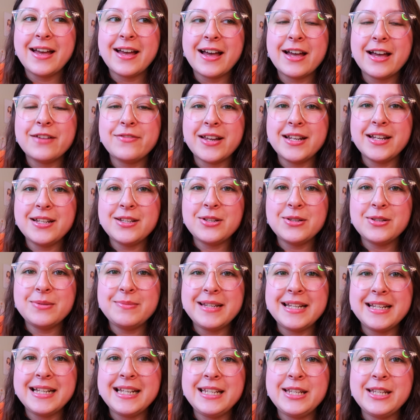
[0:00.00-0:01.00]
I've ended up
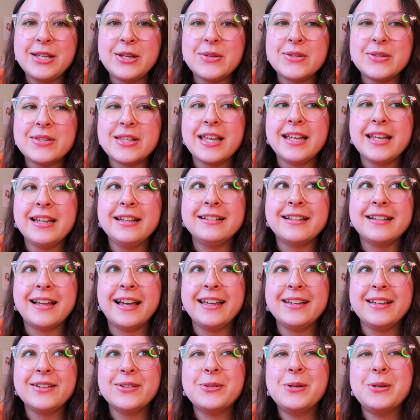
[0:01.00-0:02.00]
nearly using
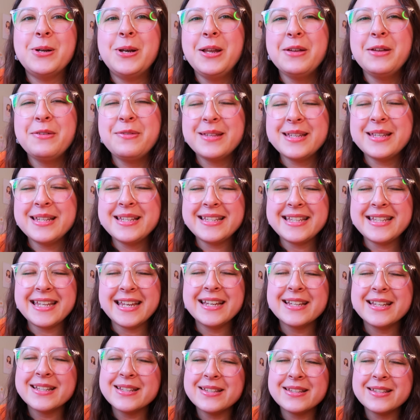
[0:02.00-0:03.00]
like all of the
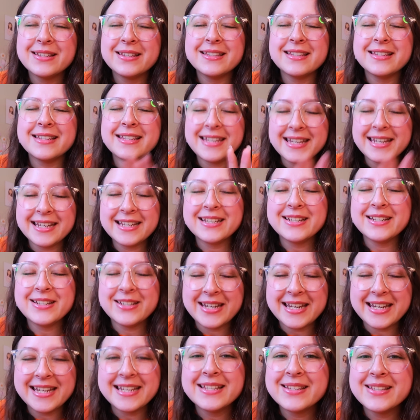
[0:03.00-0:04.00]
sticker
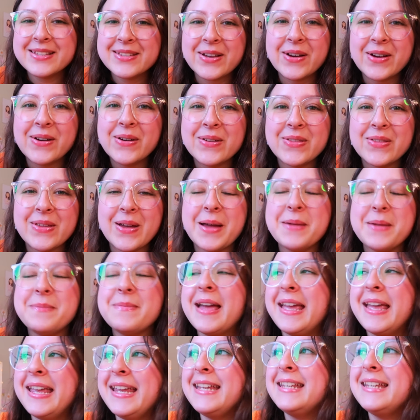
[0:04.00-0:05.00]
sheet stock that I
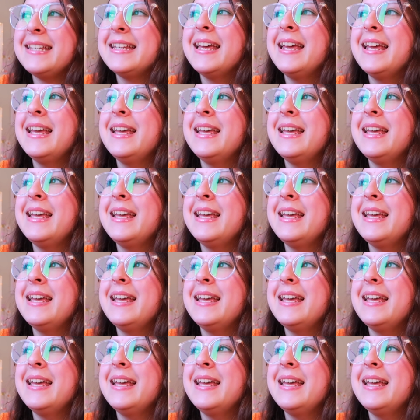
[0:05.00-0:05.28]
made.